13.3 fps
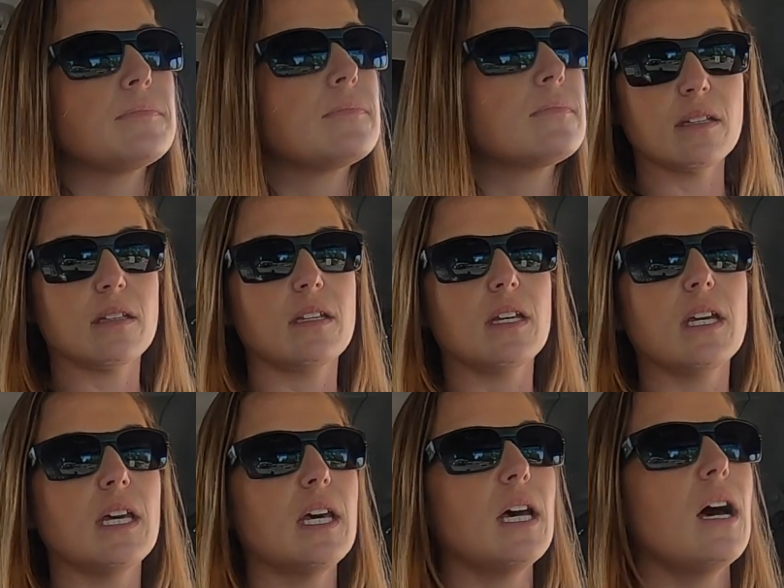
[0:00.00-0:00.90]

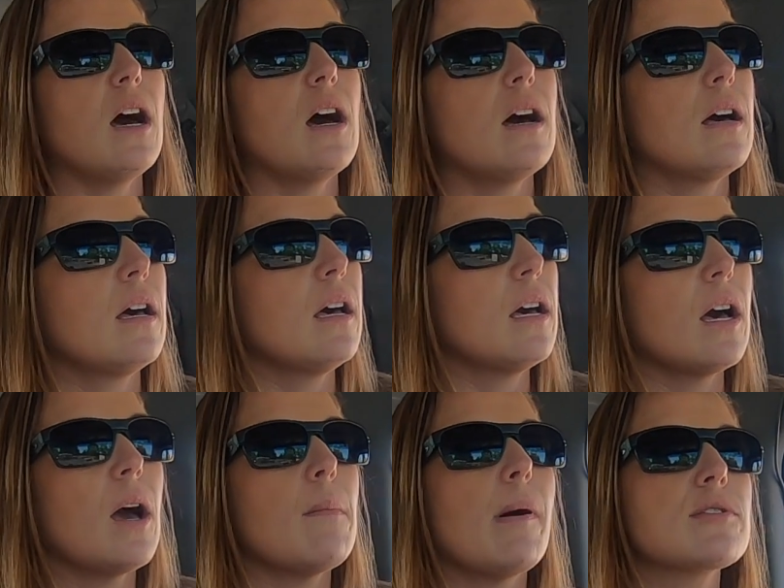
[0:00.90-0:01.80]

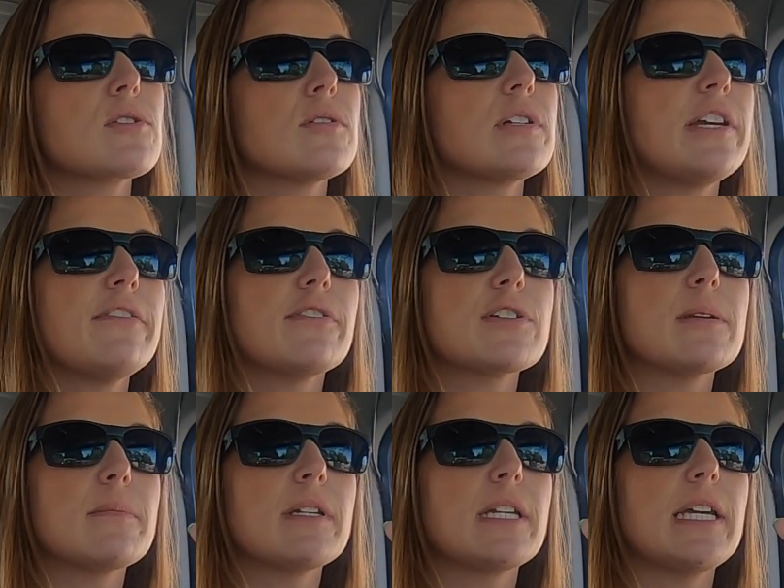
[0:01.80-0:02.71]
I'm also looking for
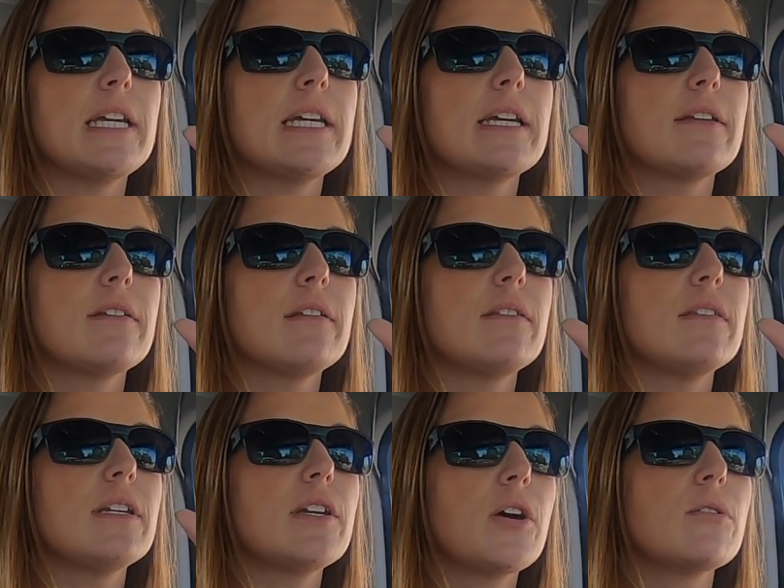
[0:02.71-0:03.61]
somebody
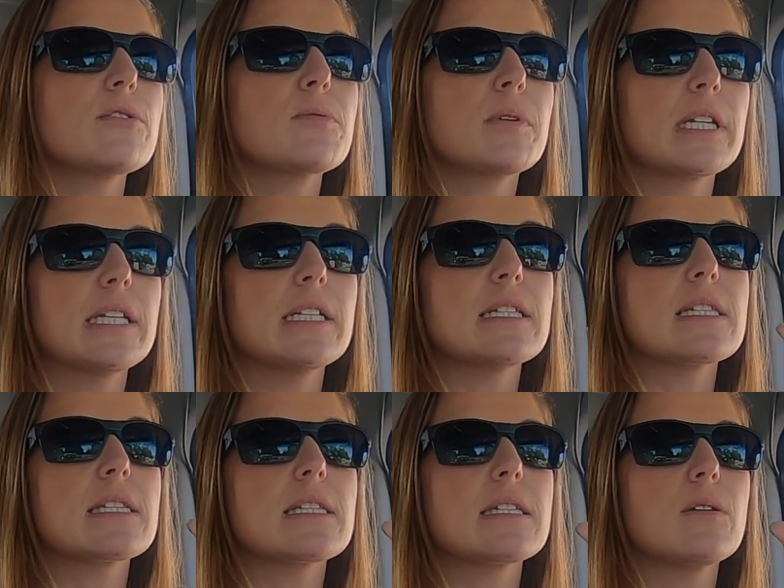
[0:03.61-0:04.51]
that knows what
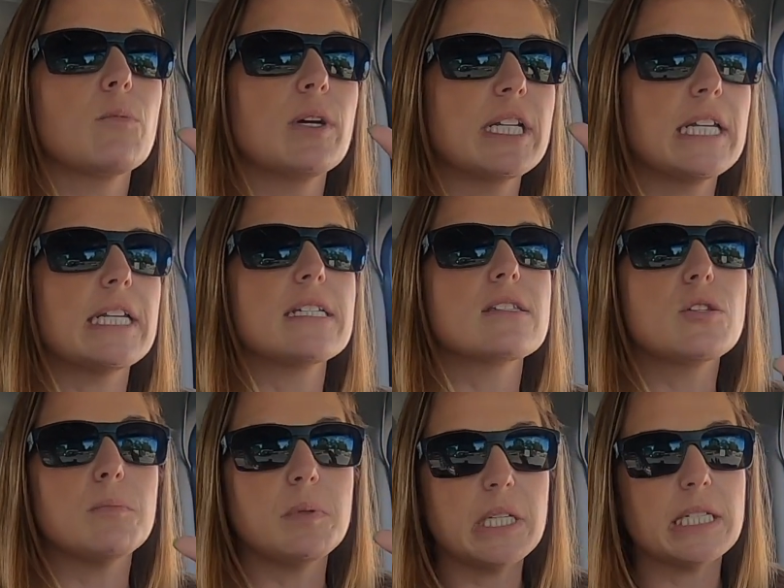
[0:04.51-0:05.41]
it is
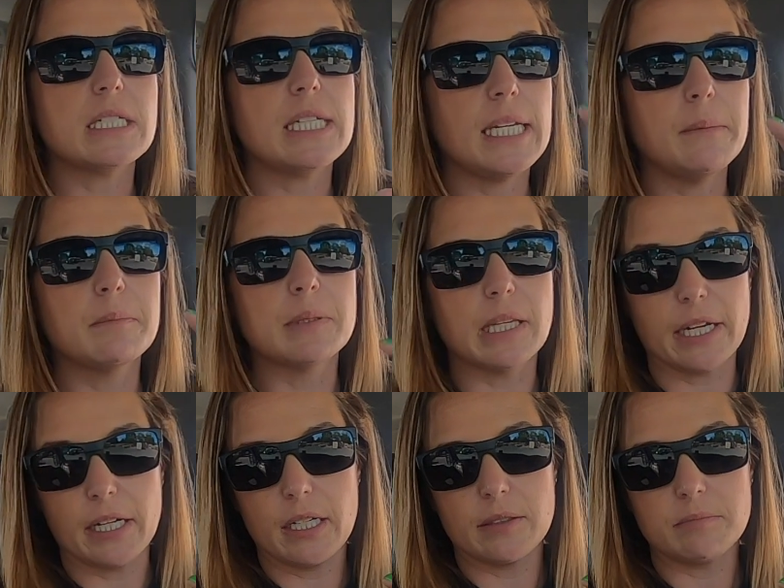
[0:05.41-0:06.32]
to be a team
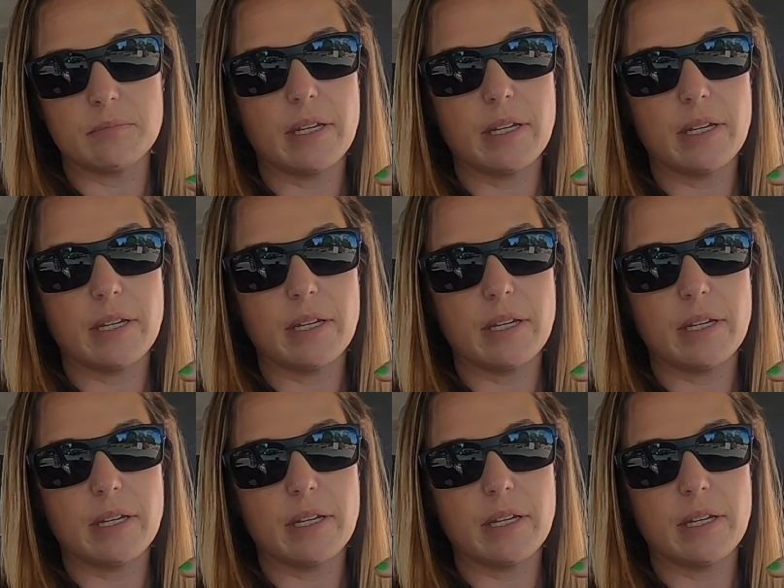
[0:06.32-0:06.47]
player.